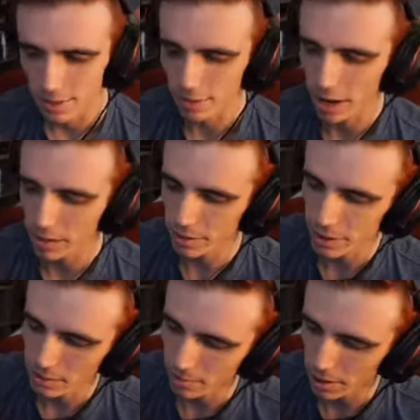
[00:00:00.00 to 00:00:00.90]
They're having
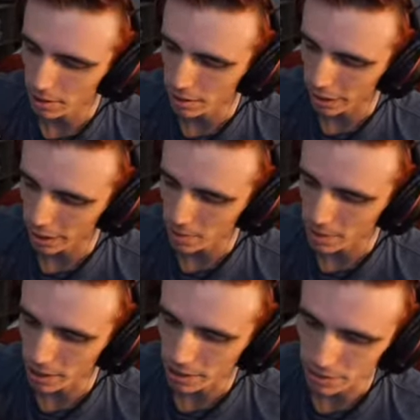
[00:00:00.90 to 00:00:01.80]
him on
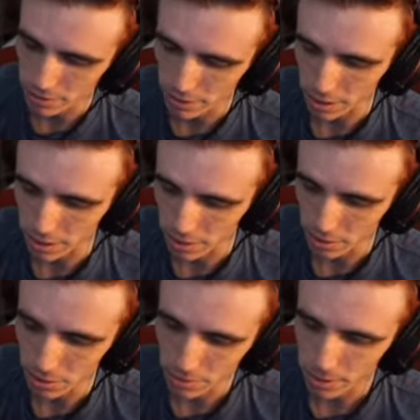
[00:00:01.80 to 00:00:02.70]
antibiotics for the next
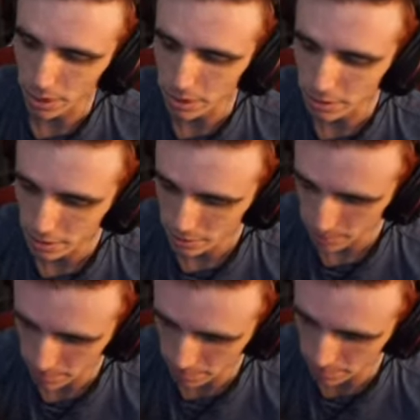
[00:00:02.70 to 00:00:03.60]
2 to 3 days
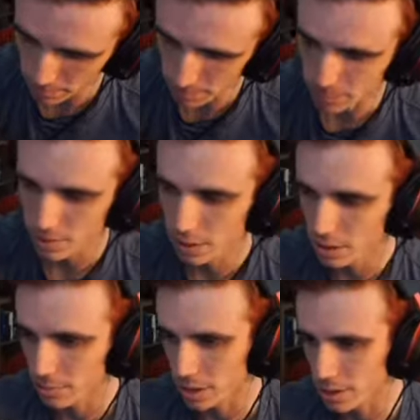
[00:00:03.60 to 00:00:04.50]

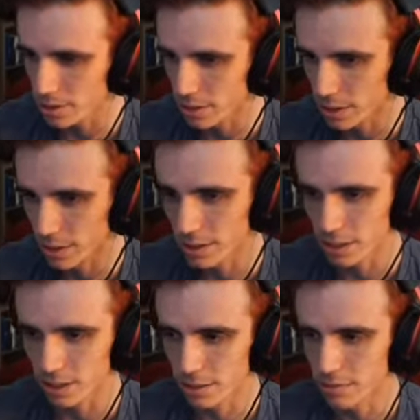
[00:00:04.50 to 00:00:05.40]
to make sure that he
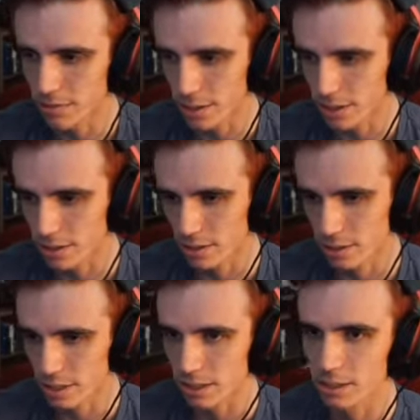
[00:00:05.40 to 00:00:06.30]
doesn't get an infection,
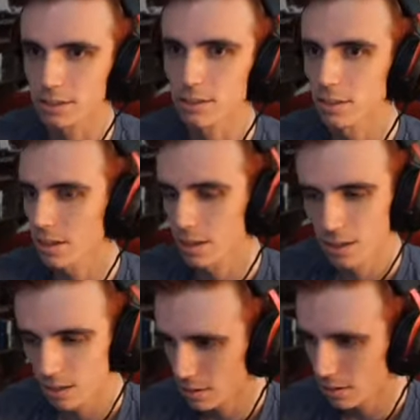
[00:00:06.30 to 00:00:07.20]
because that's
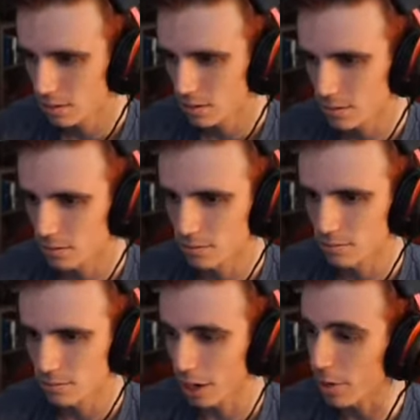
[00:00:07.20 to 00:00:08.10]

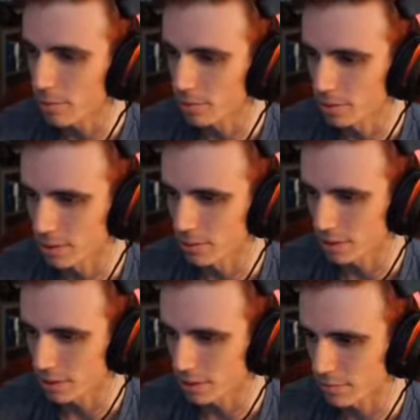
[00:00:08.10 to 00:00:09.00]
terrible if he
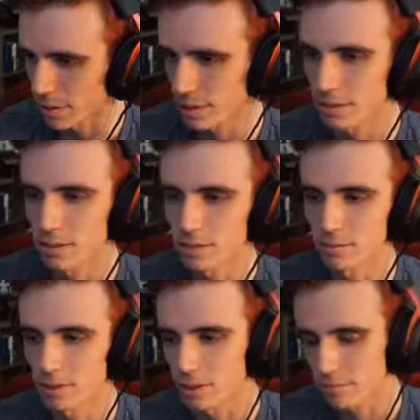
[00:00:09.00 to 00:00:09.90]
gets an infection,
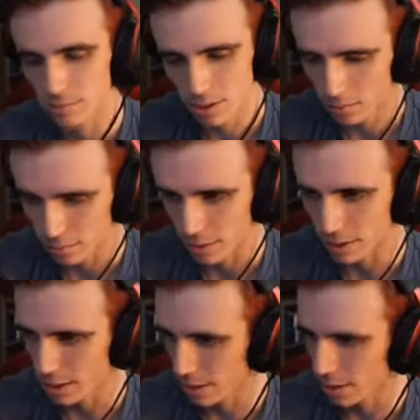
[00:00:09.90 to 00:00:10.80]
which he'll be
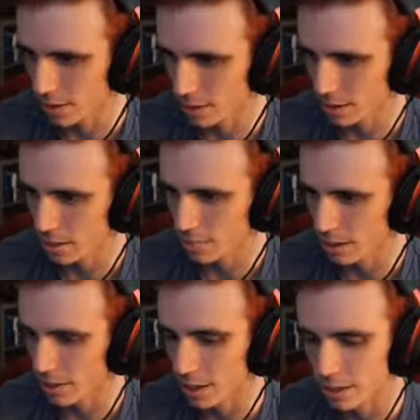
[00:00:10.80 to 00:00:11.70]
fine. They got him in
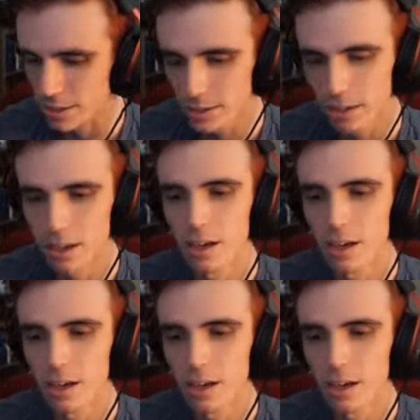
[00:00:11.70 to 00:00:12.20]
good hands.